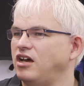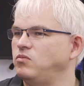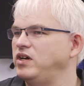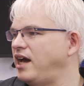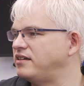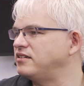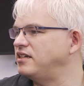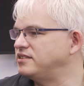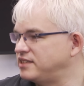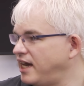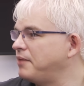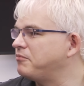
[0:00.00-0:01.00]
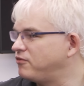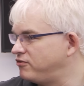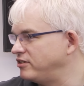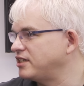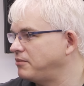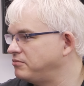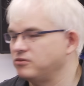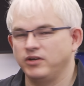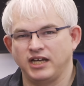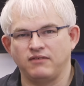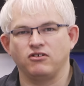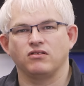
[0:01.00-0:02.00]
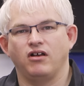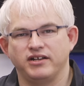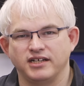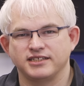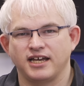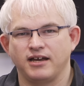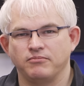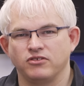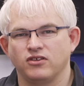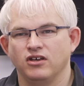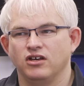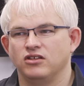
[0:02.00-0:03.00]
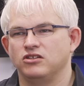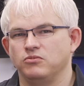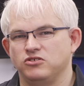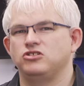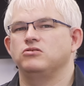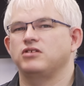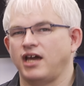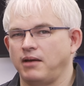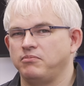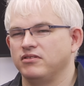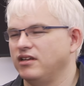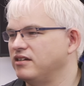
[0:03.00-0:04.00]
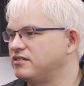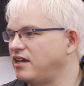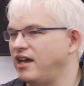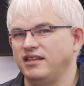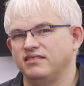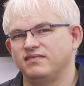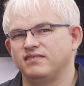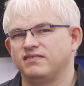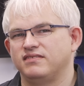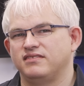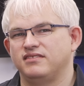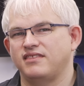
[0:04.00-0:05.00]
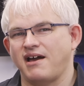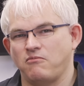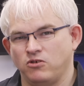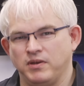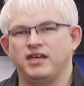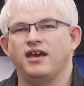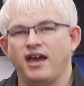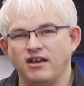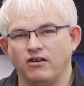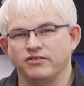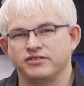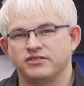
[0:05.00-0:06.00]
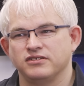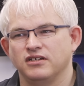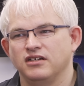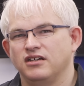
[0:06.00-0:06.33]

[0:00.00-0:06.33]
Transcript: and we had an exam, for example, we have online exams that was due to happen that day, that would be chaos.